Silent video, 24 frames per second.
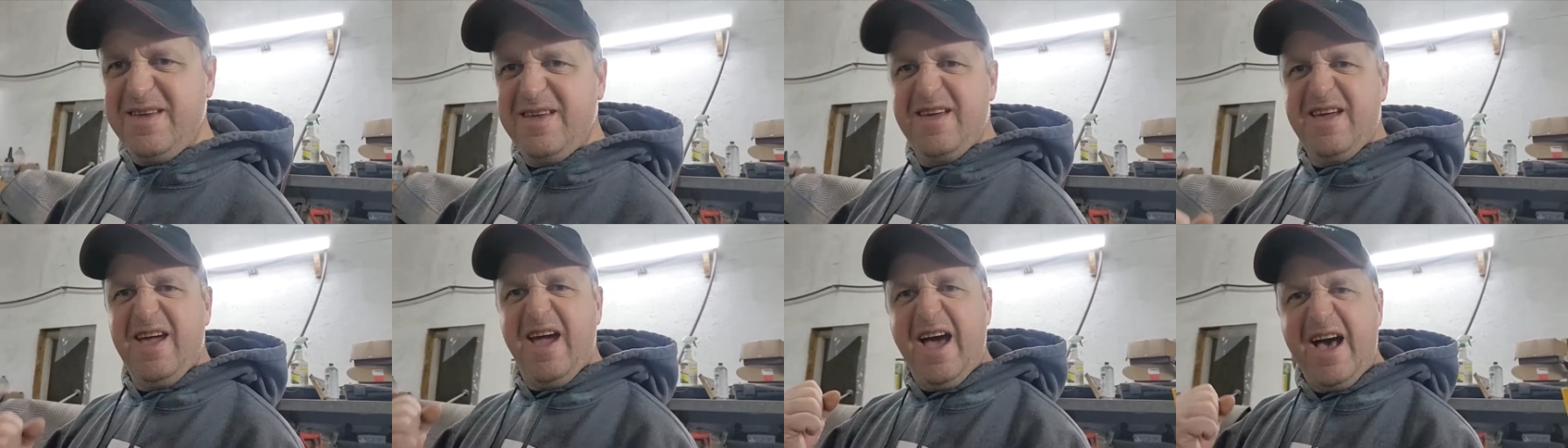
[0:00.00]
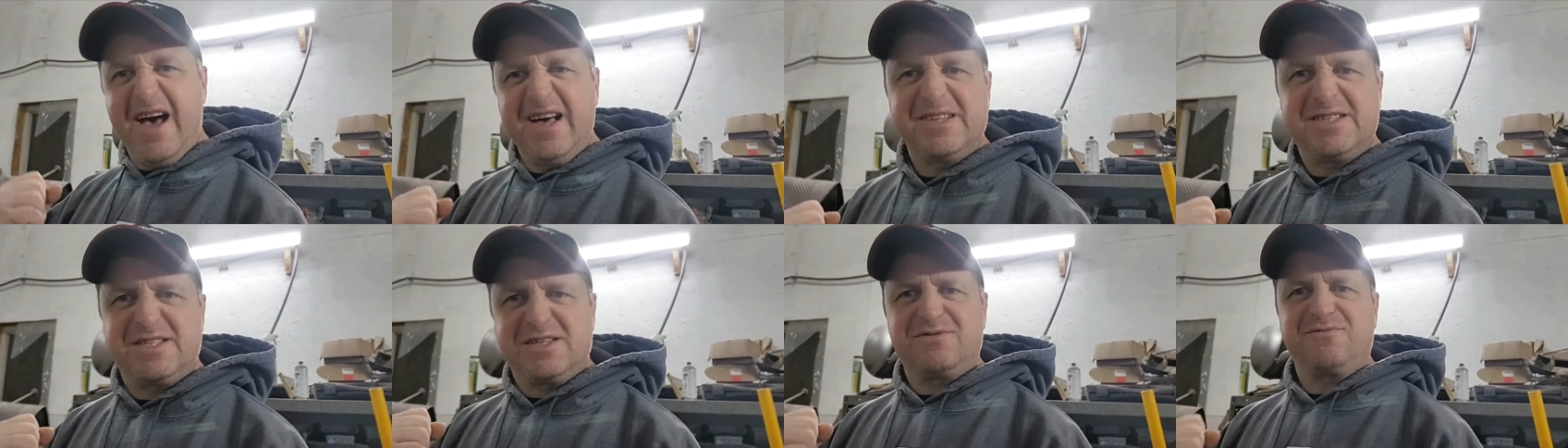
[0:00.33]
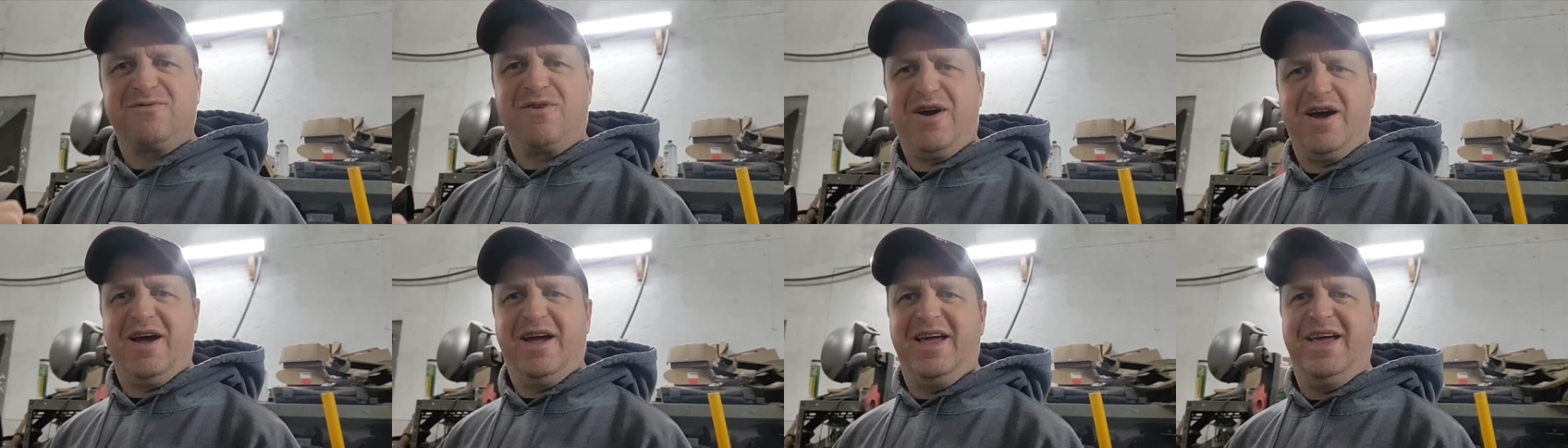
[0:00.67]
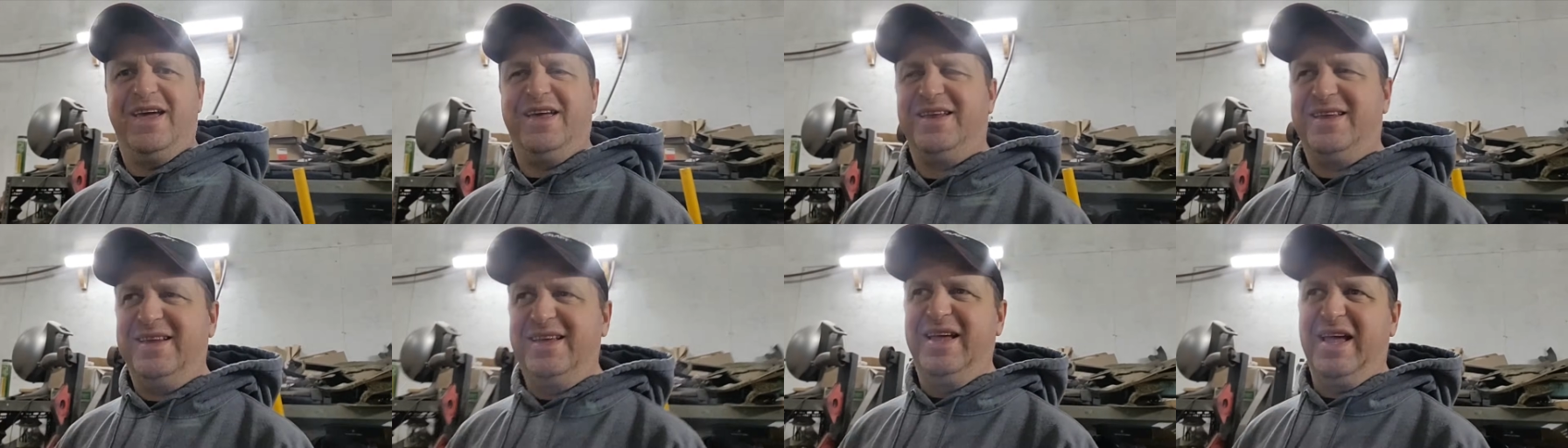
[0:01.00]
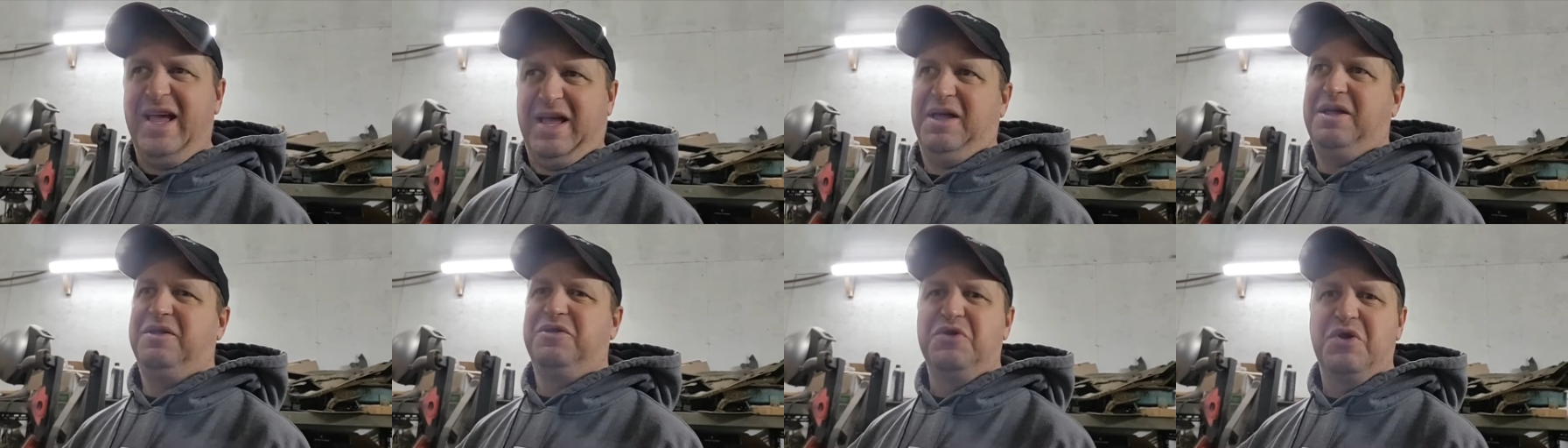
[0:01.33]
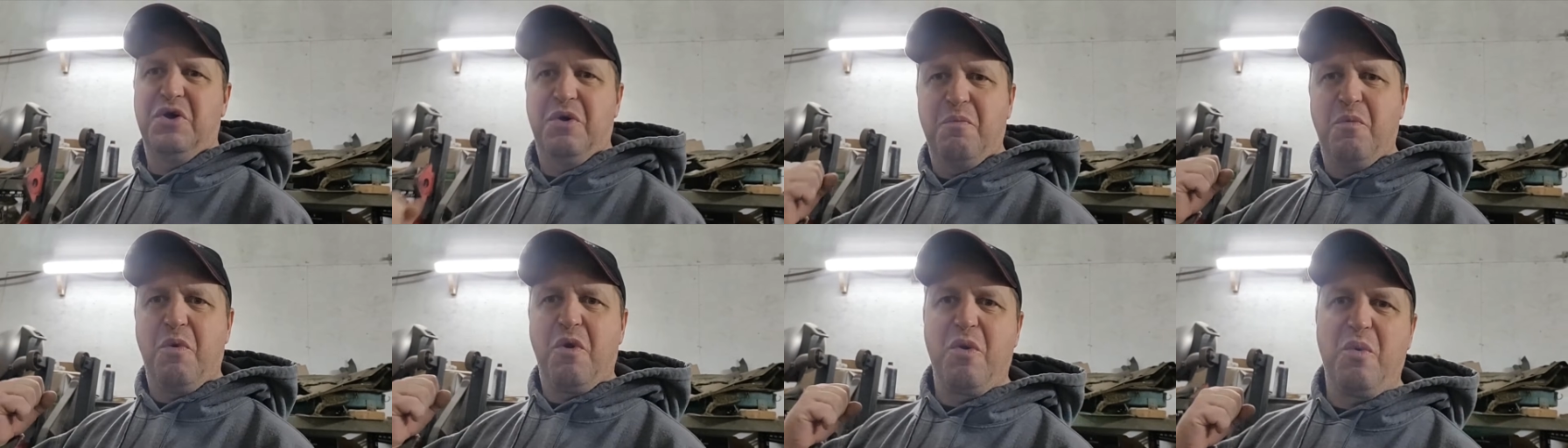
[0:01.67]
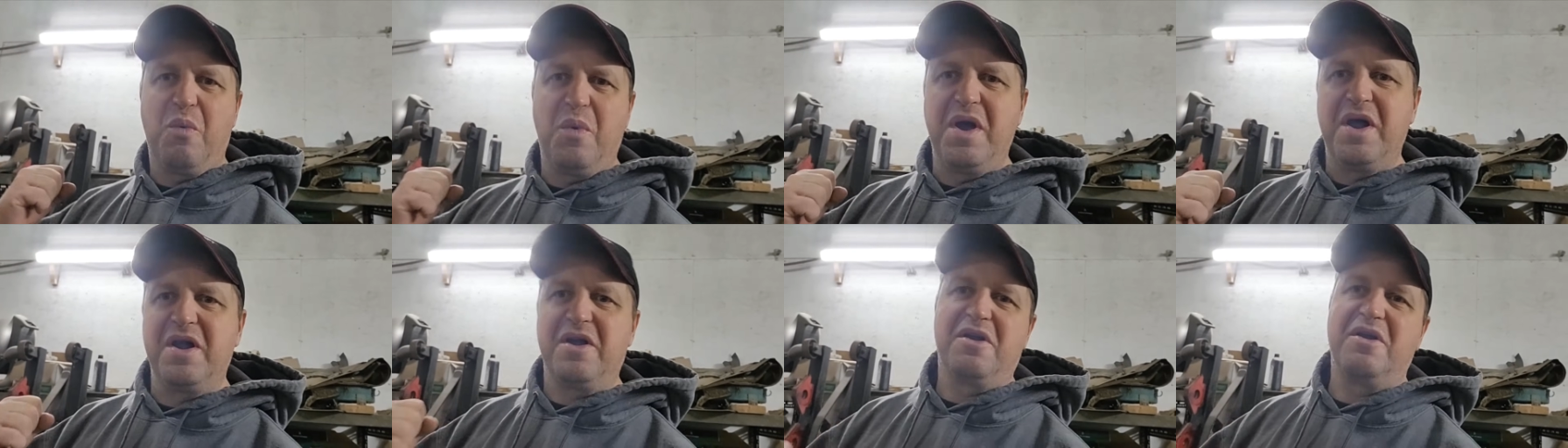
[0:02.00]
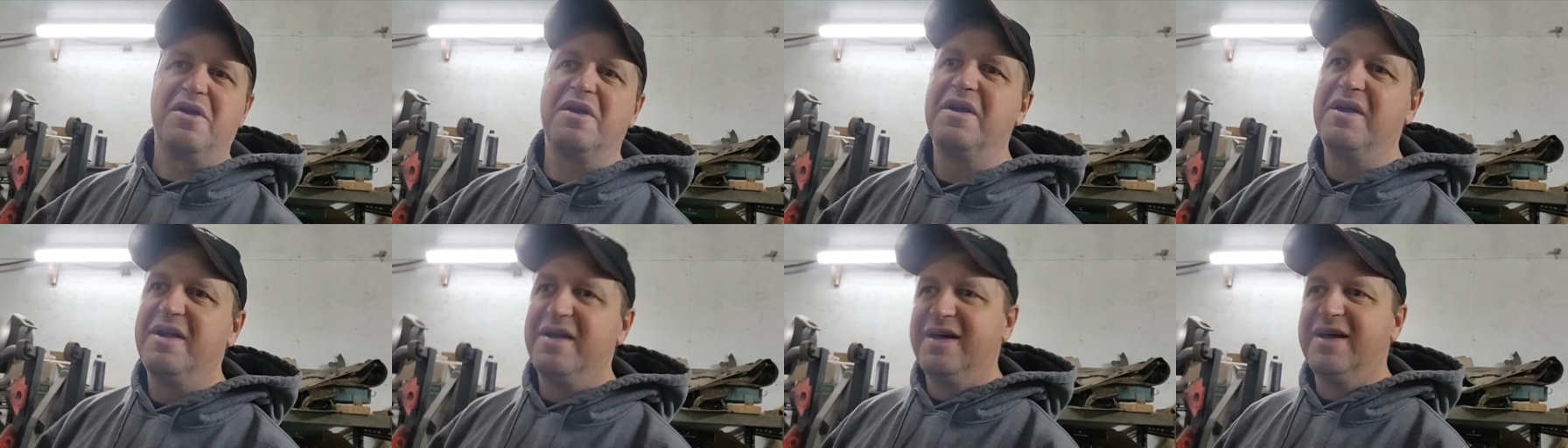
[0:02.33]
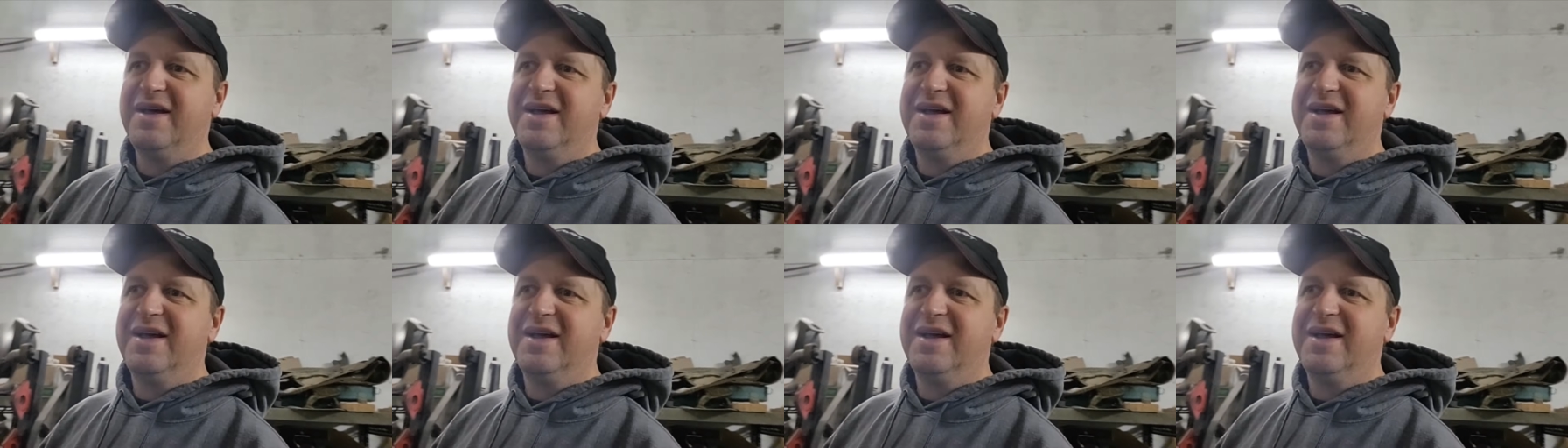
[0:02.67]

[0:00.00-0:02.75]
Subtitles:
Yes, right? No more winter.